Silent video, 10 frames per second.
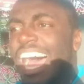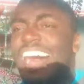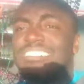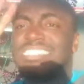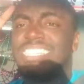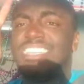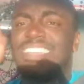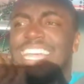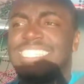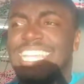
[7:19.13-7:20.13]
I'll see you
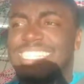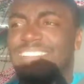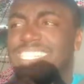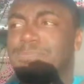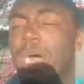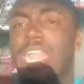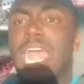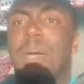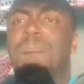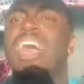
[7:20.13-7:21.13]
guys next time on the spot.
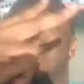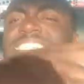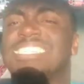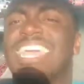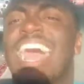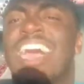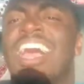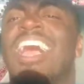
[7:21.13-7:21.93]
Peace out.